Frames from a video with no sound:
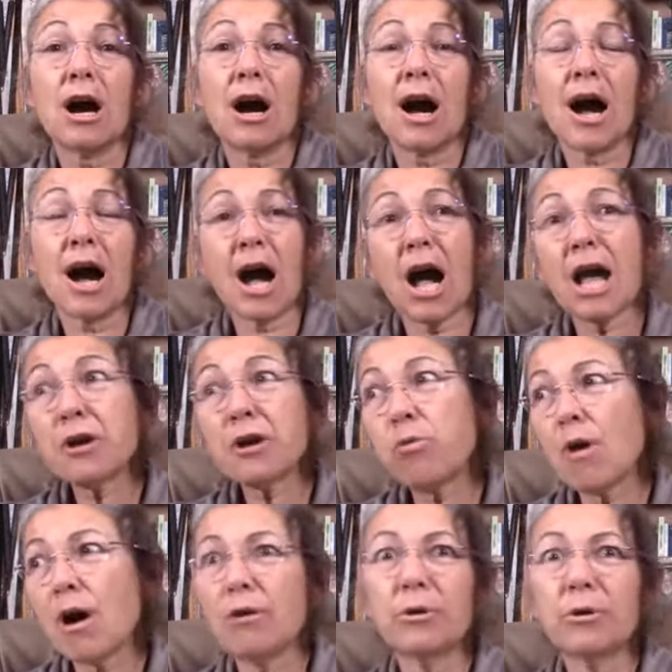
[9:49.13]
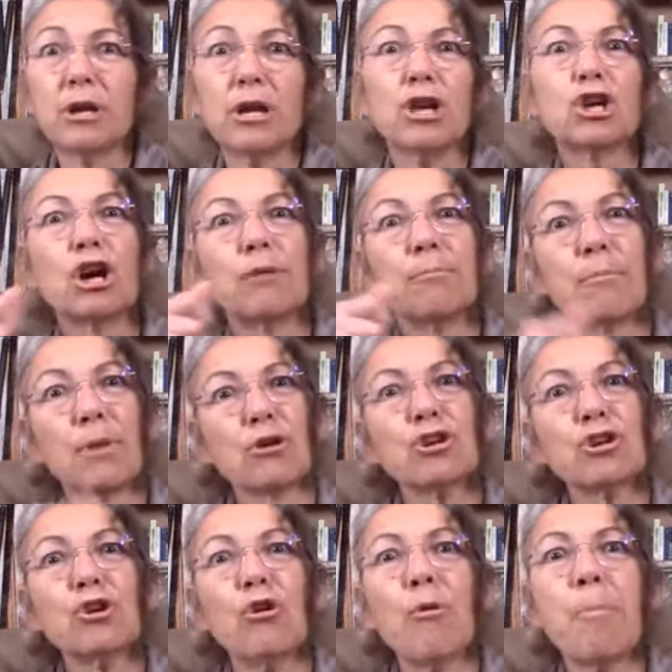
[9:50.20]
high quality
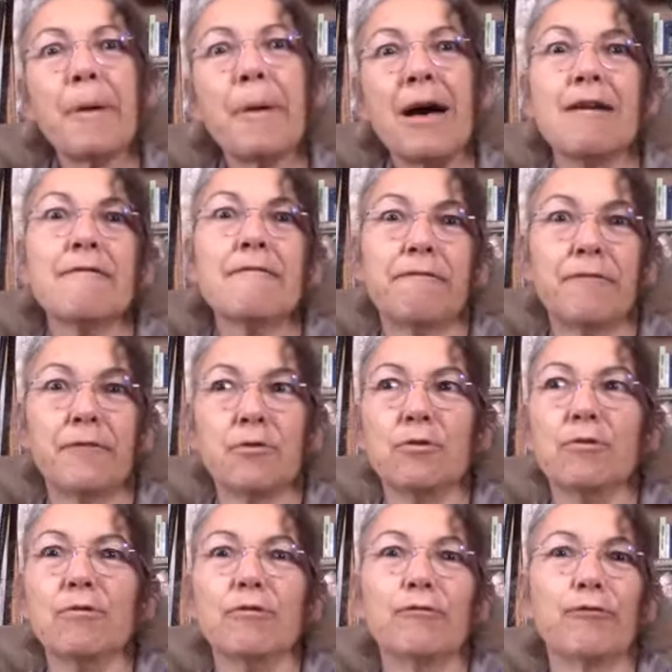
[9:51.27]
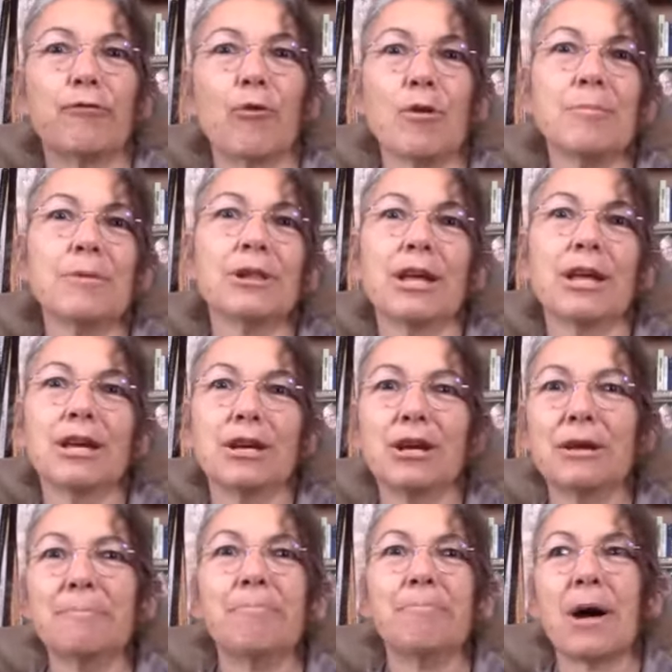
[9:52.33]
commercial pet food
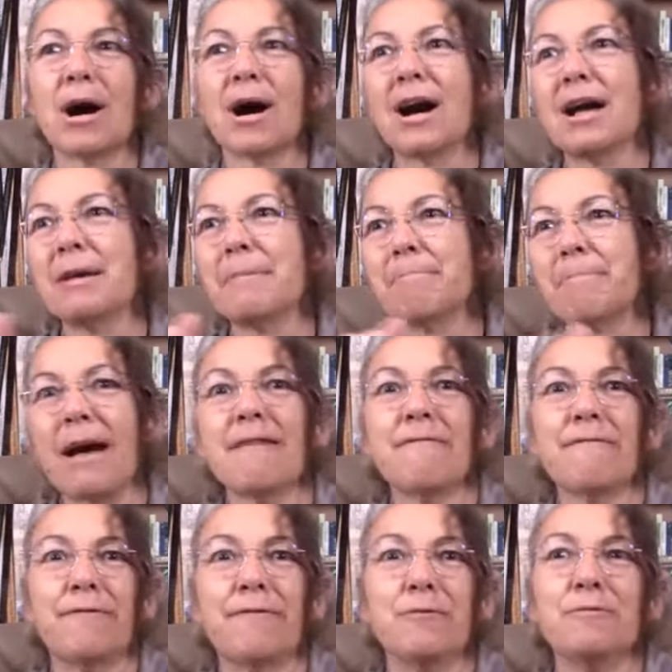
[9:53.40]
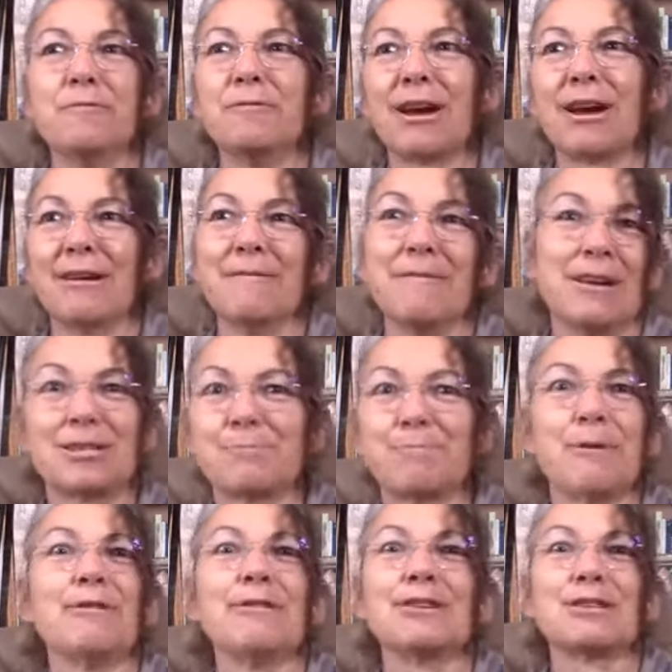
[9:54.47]
formulated by pet food co-
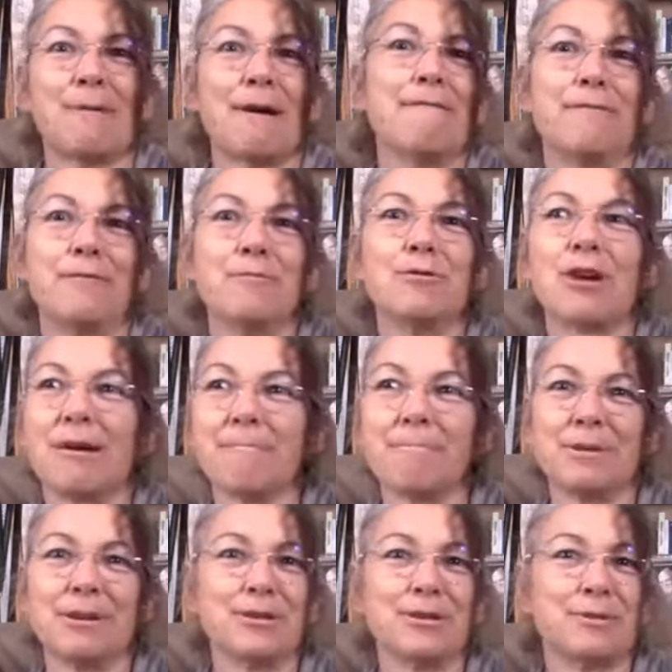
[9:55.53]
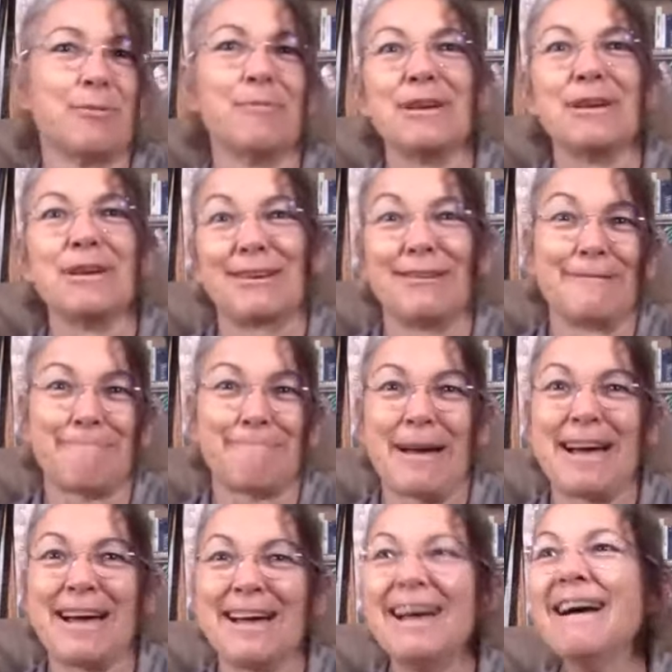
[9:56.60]
experienced pet food companies will make your
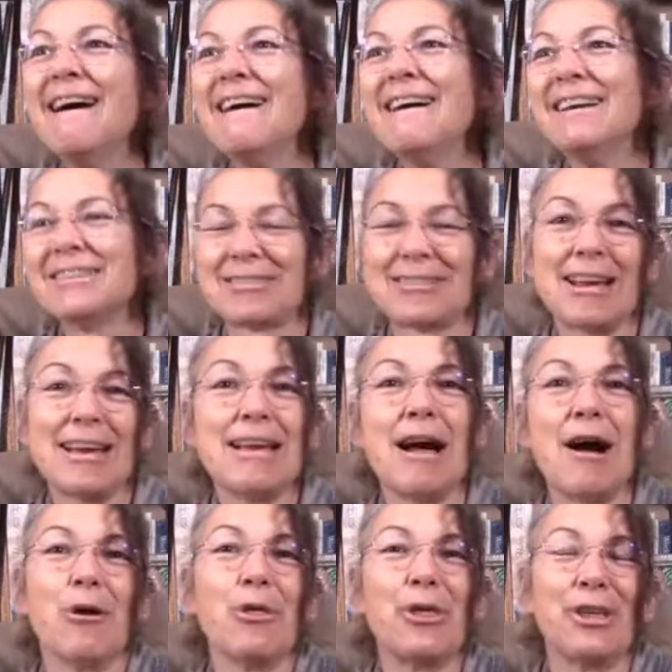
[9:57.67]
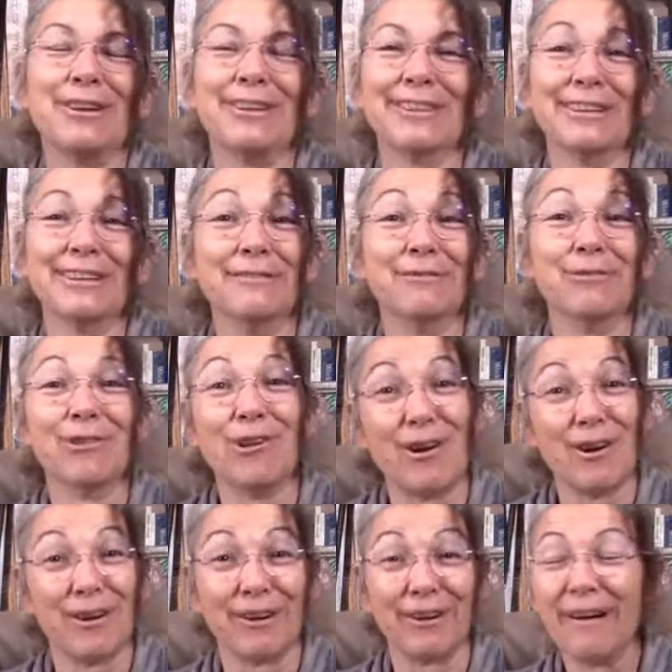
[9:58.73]
pet stay healthy and live
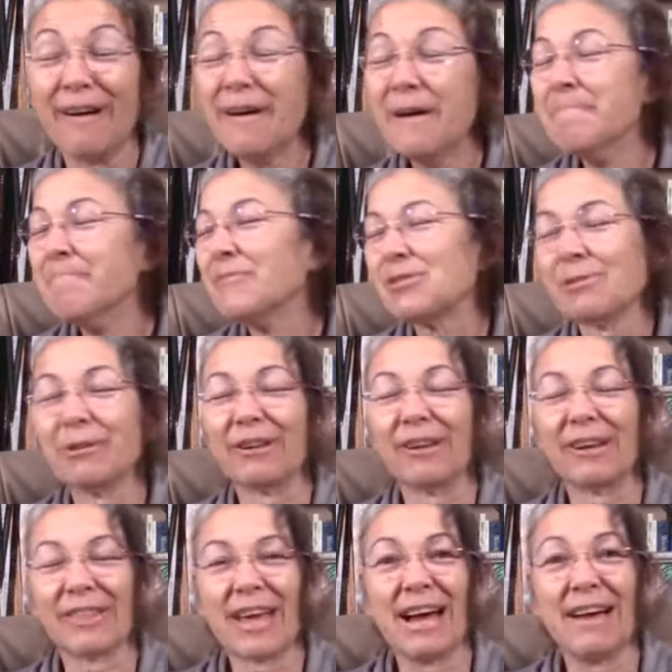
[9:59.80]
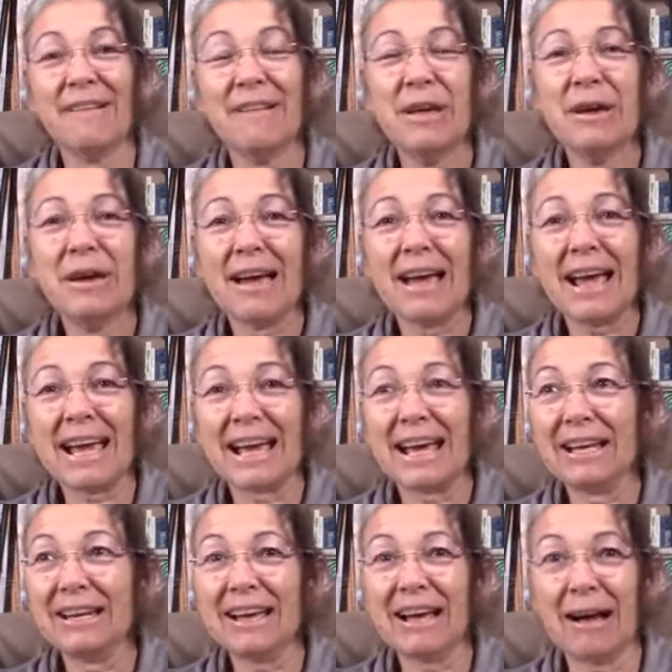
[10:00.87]
longer something like that
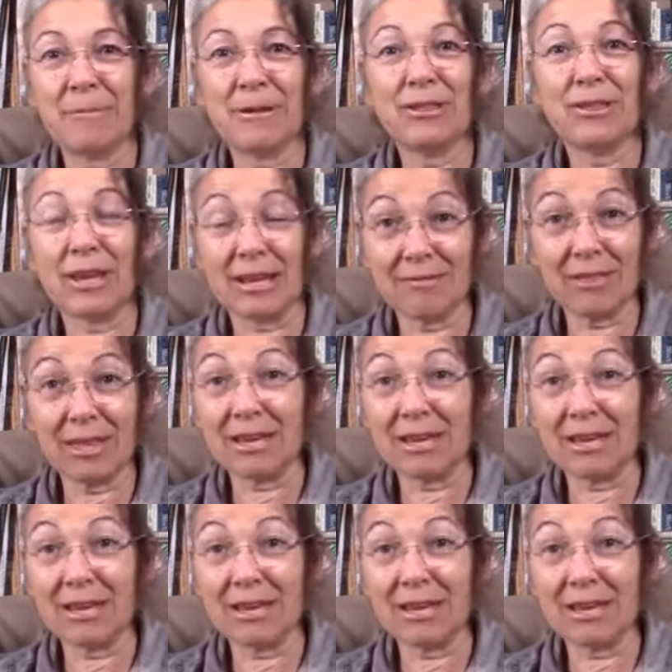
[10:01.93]
and I mean, they they